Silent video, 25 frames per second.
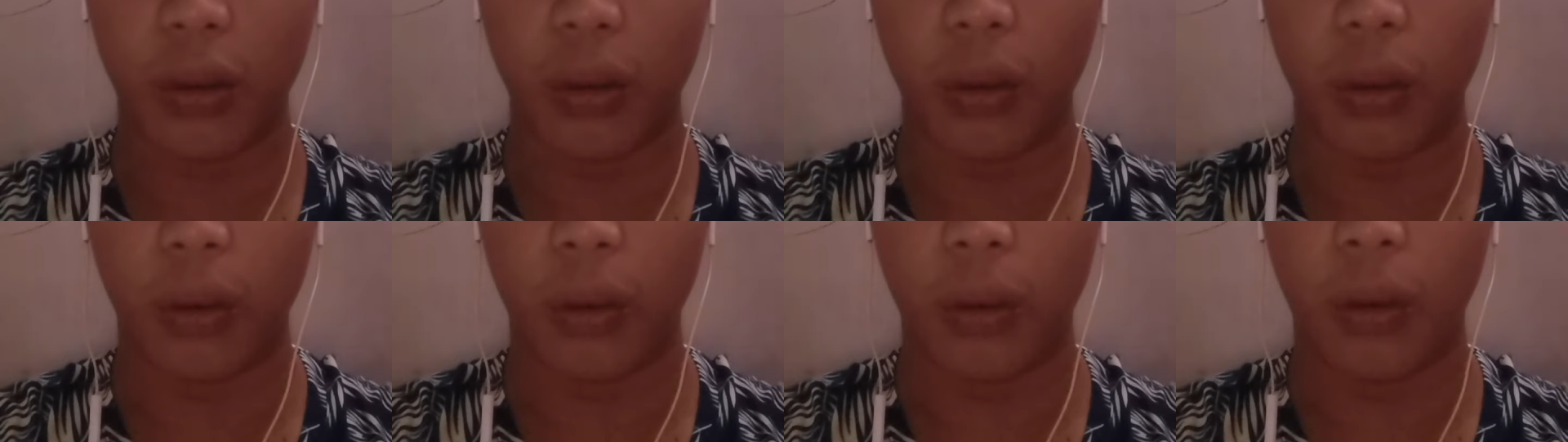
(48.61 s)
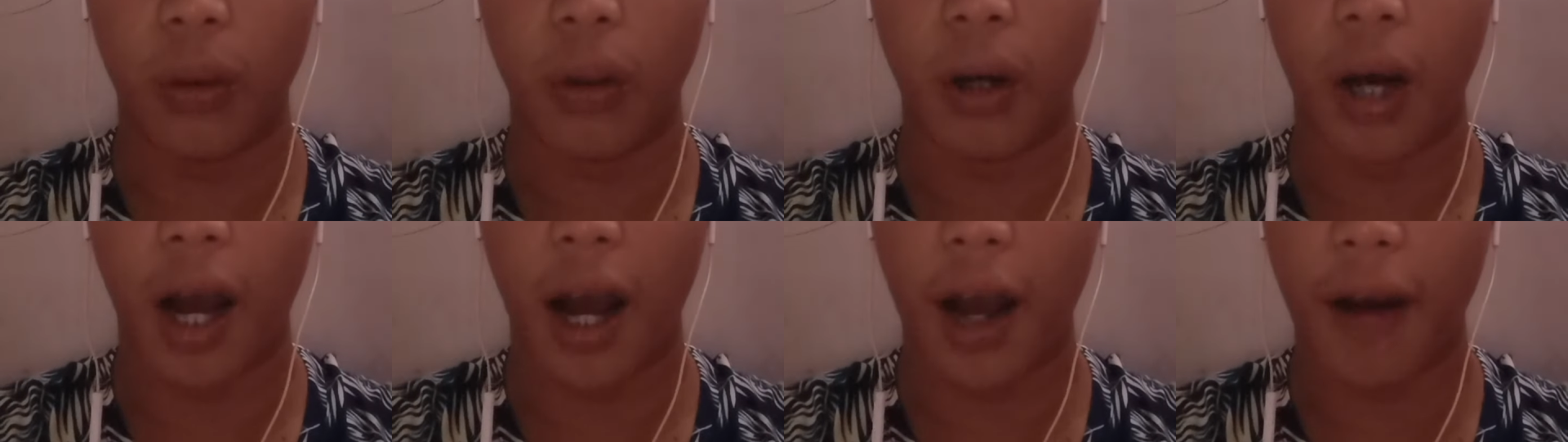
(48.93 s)

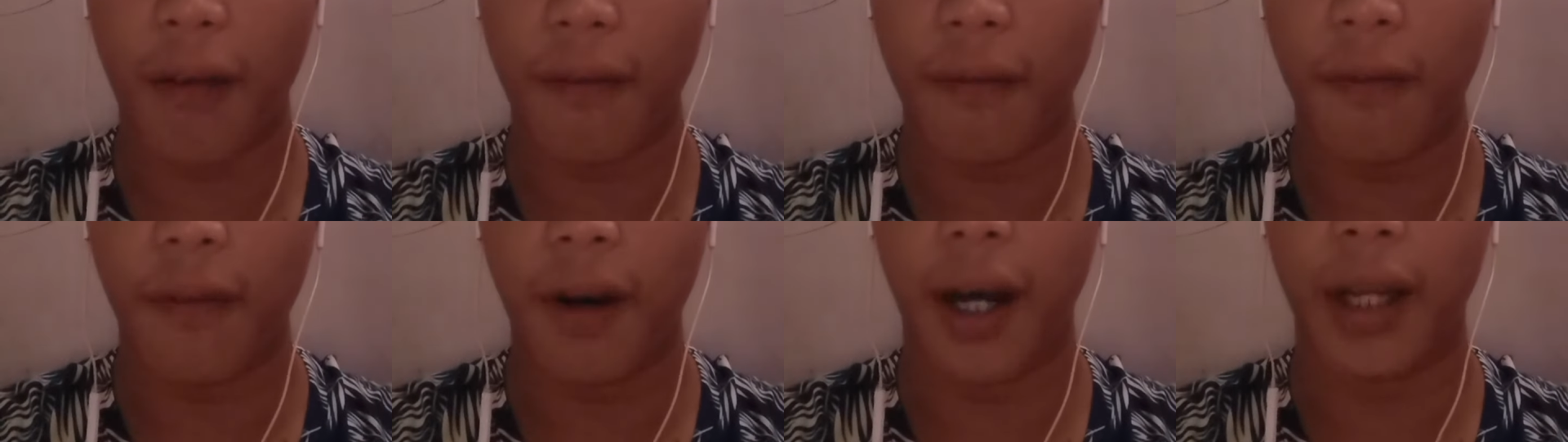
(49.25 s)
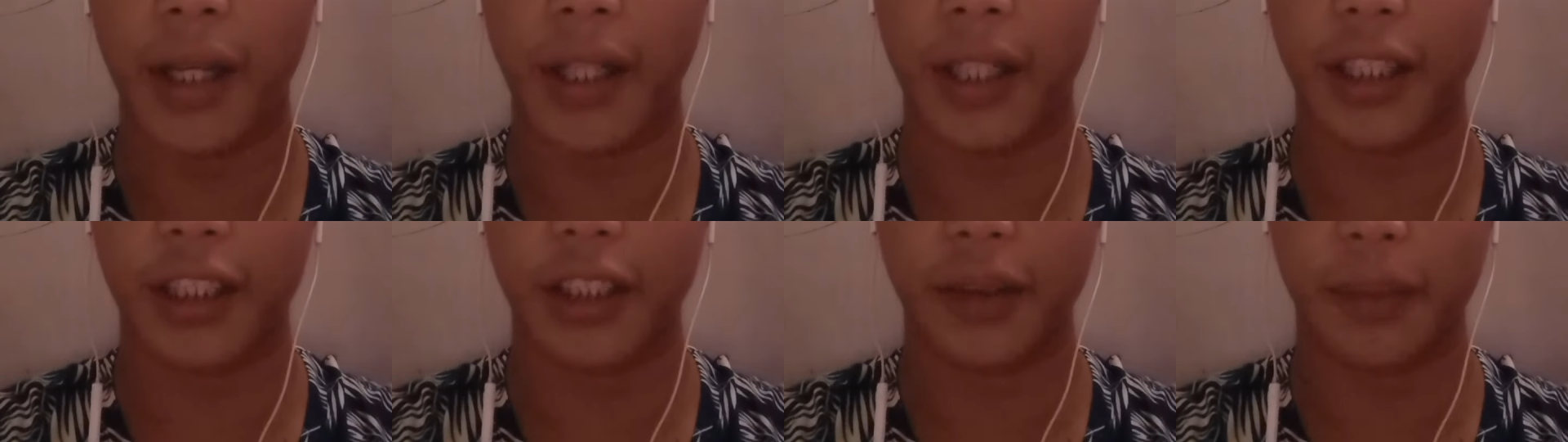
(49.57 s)
to have
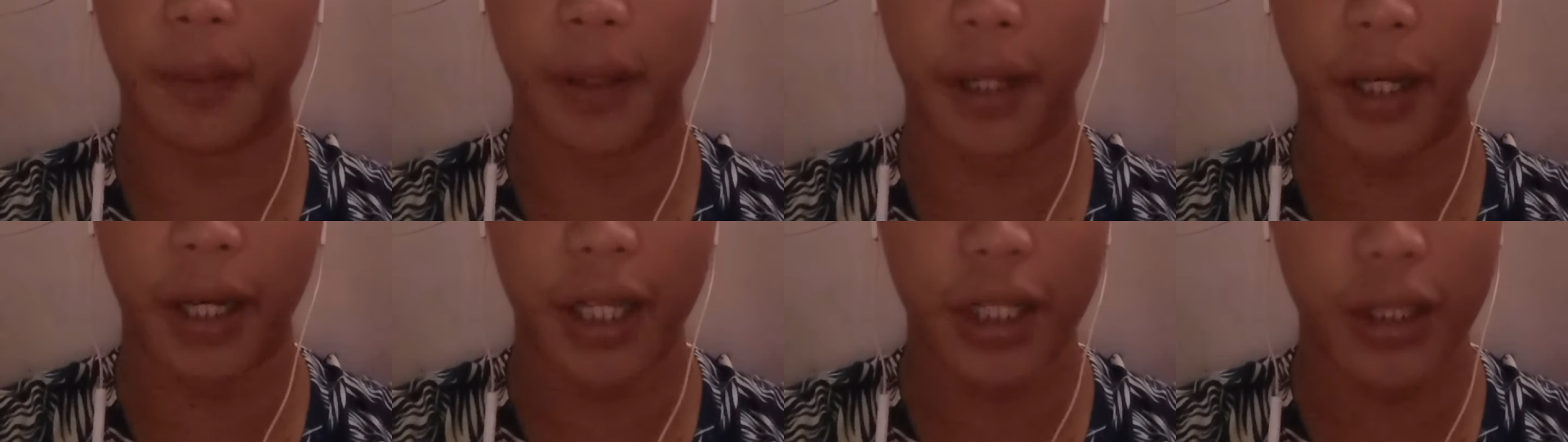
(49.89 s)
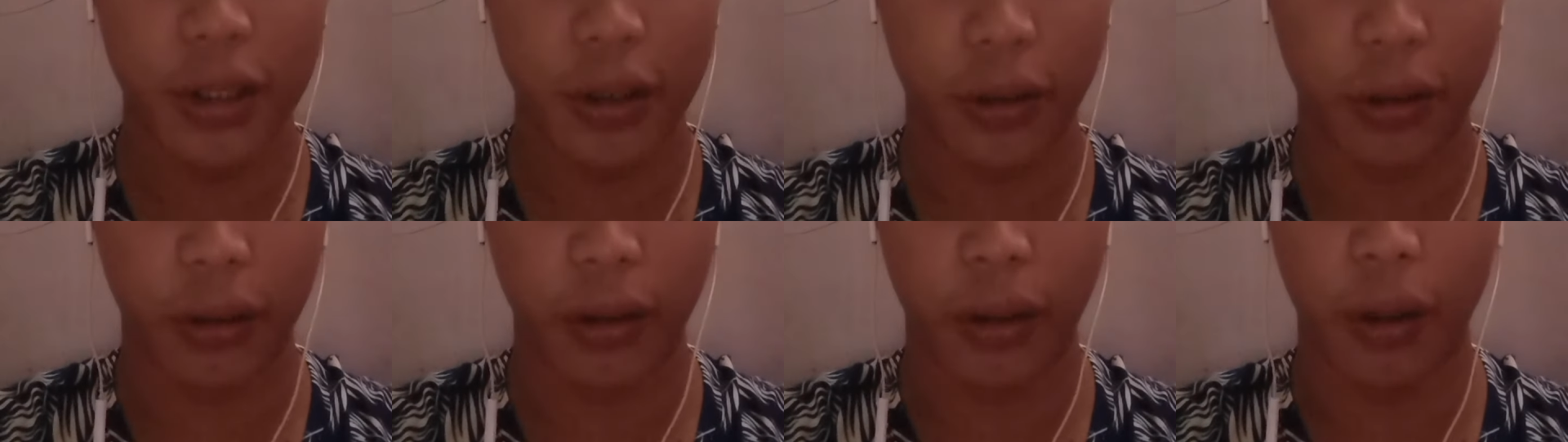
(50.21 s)
an
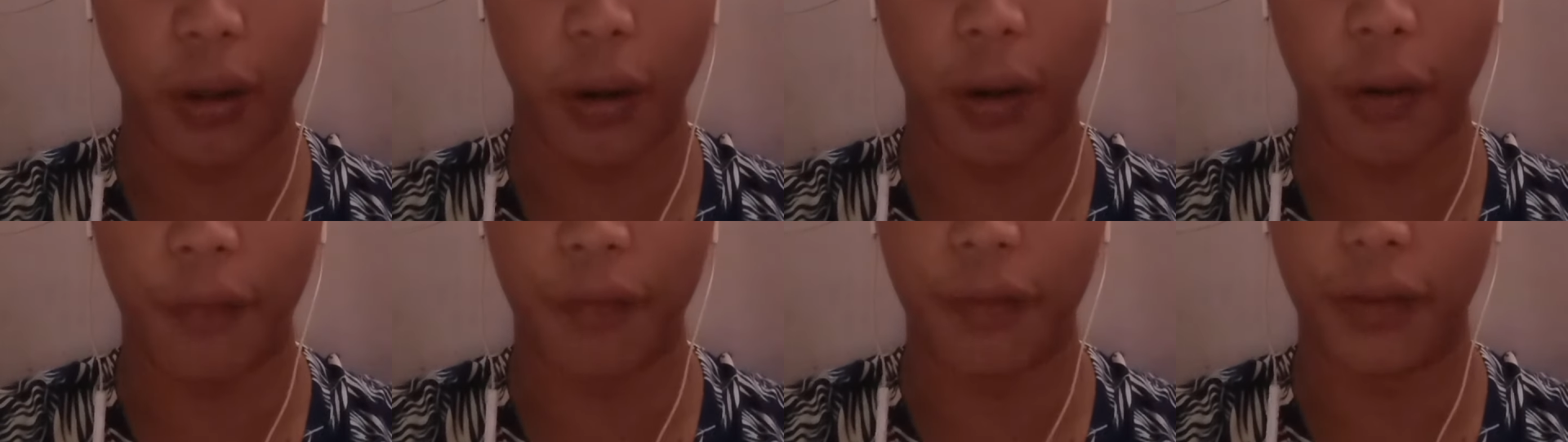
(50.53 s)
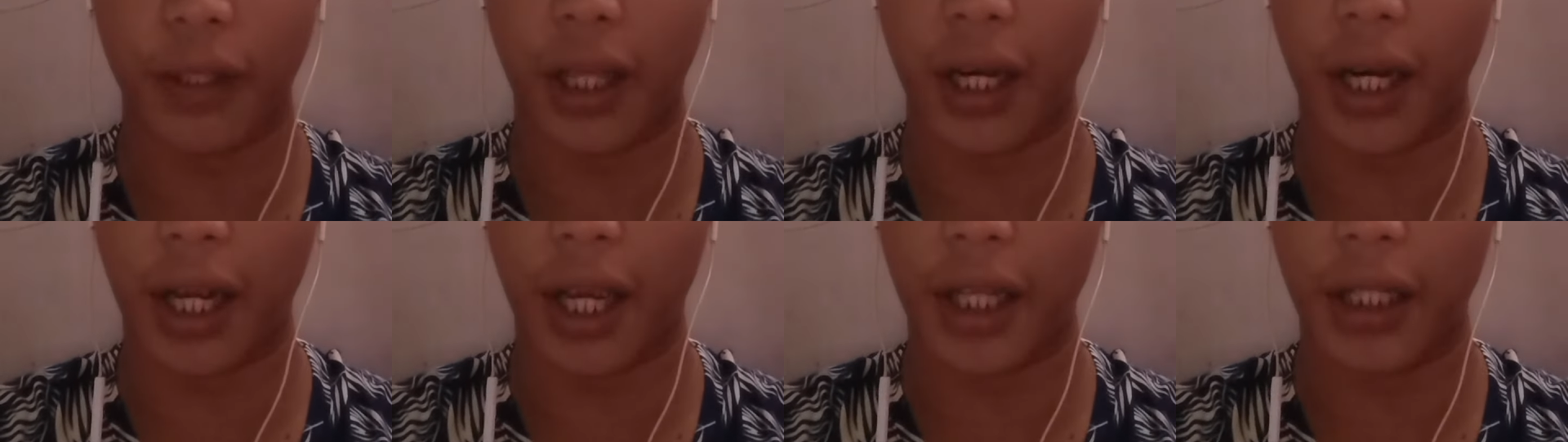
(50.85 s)
explanation of
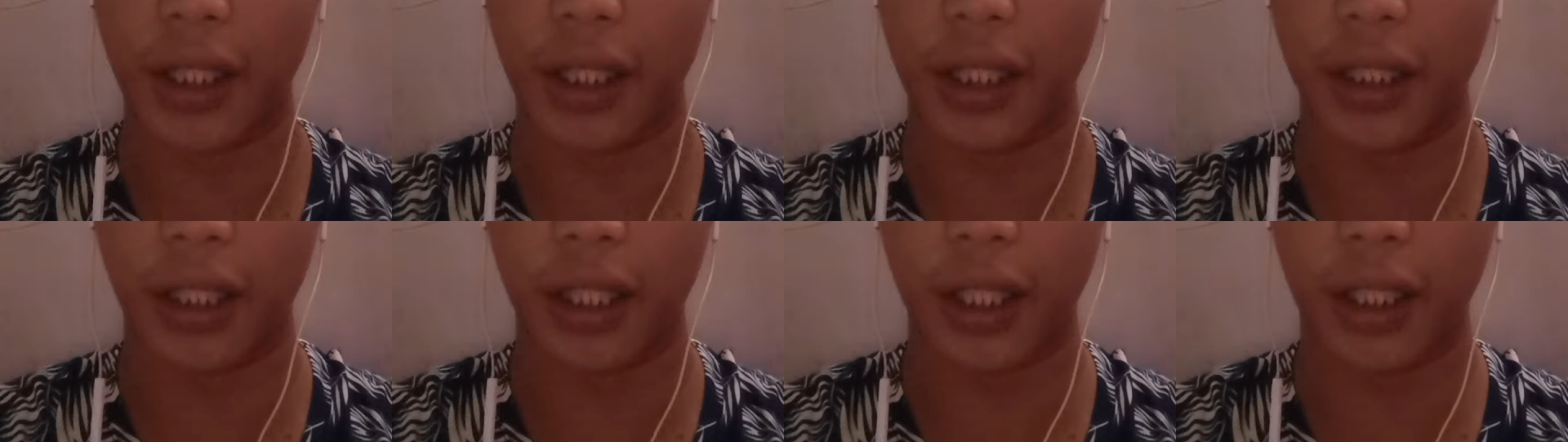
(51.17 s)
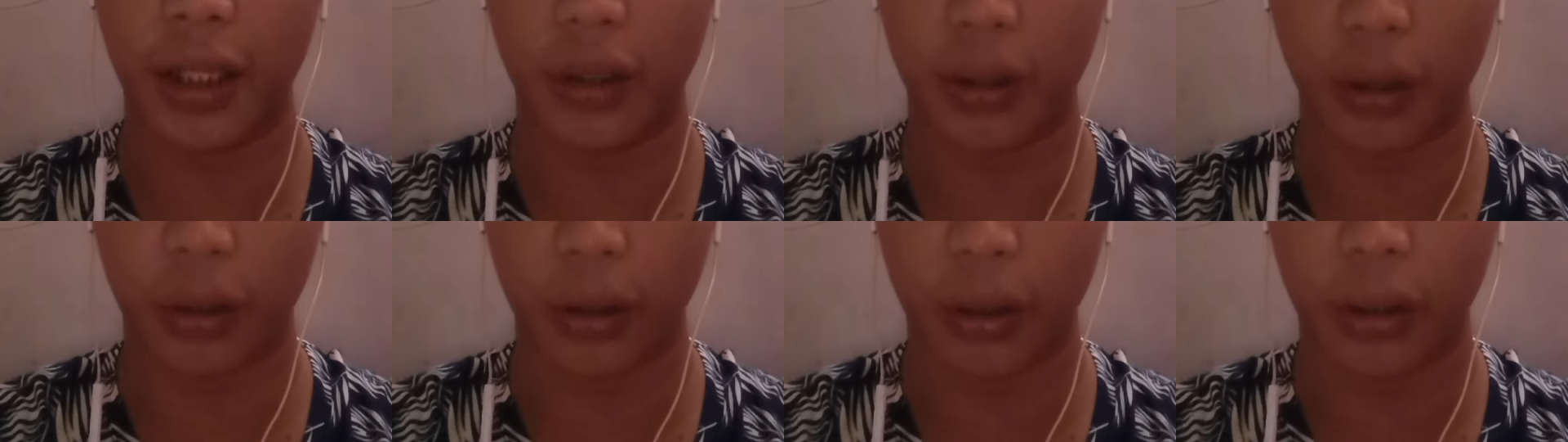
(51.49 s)
the lie
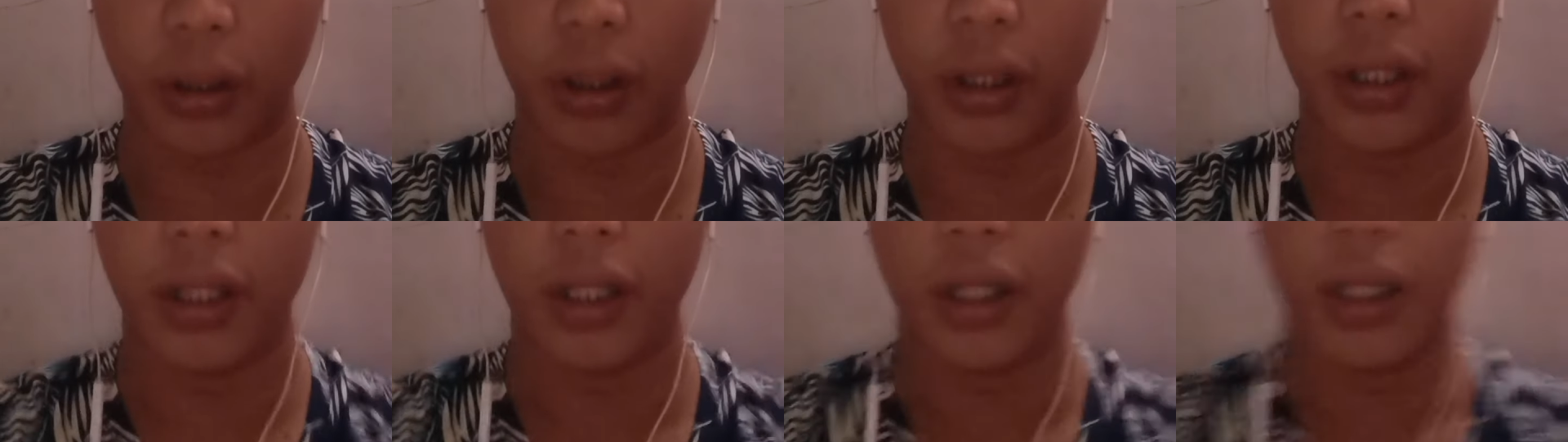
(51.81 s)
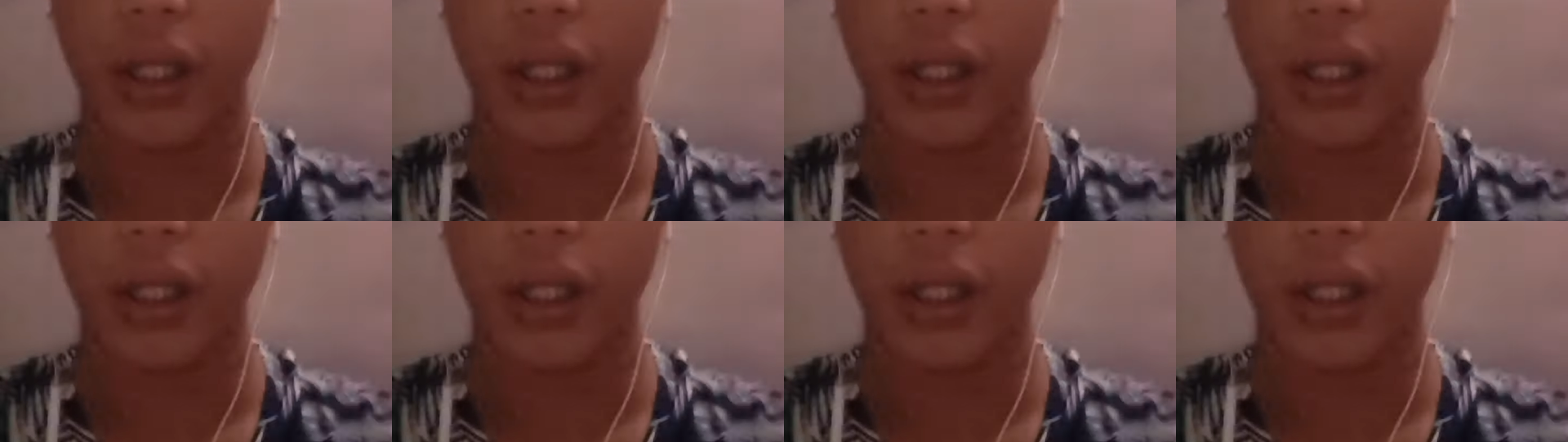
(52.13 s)
detector